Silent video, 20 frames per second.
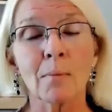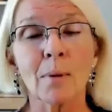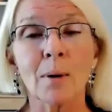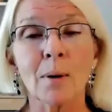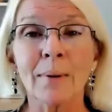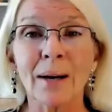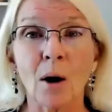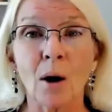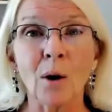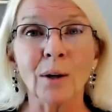
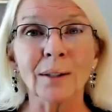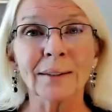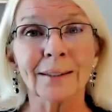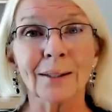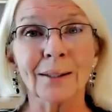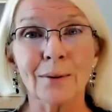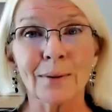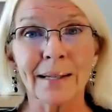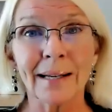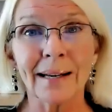But we
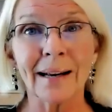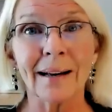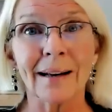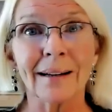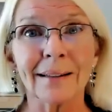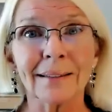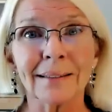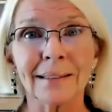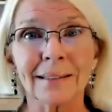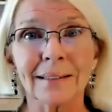also
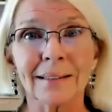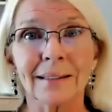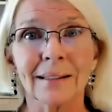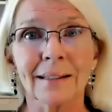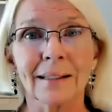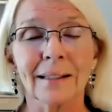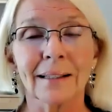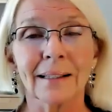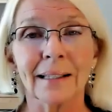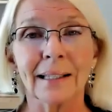get
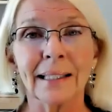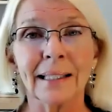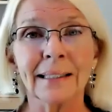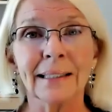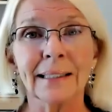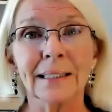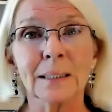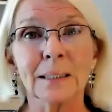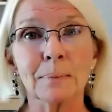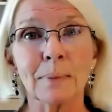in
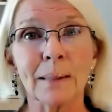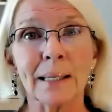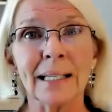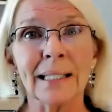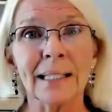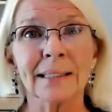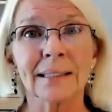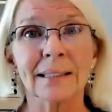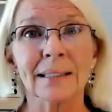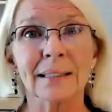these
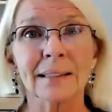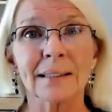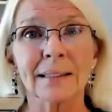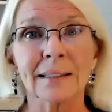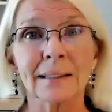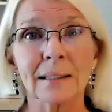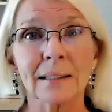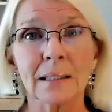places,